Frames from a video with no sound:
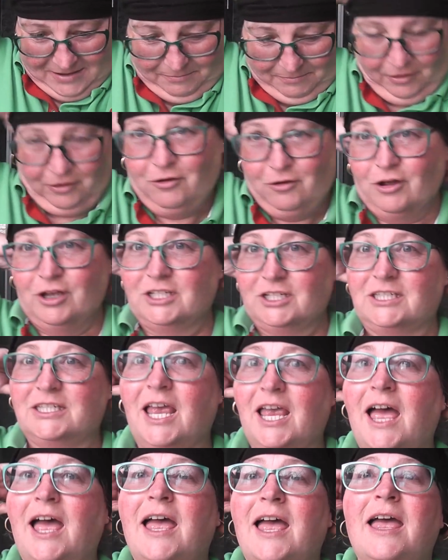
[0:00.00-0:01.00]

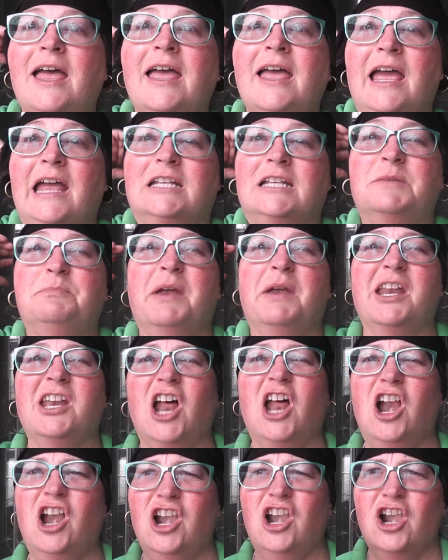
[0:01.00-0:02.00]
because it's
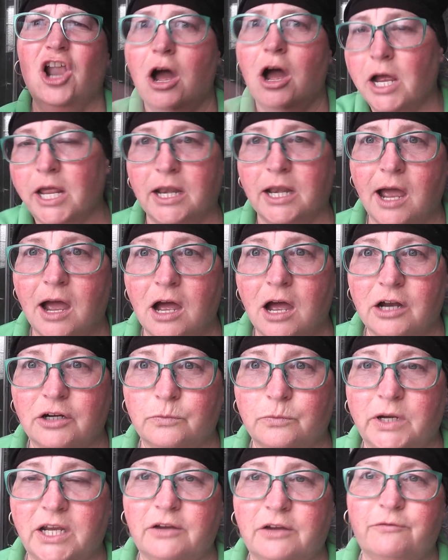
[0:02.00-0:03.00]
been a long and
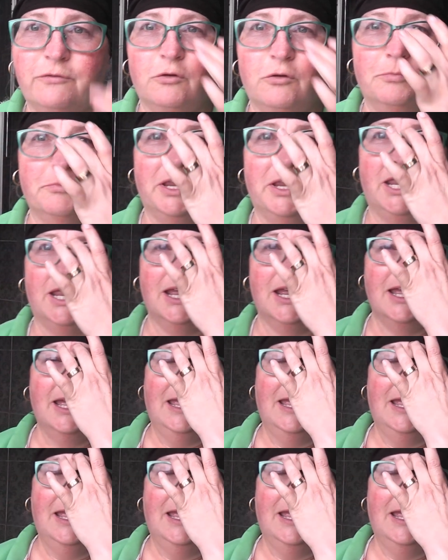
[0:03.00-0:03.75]
hard week for me.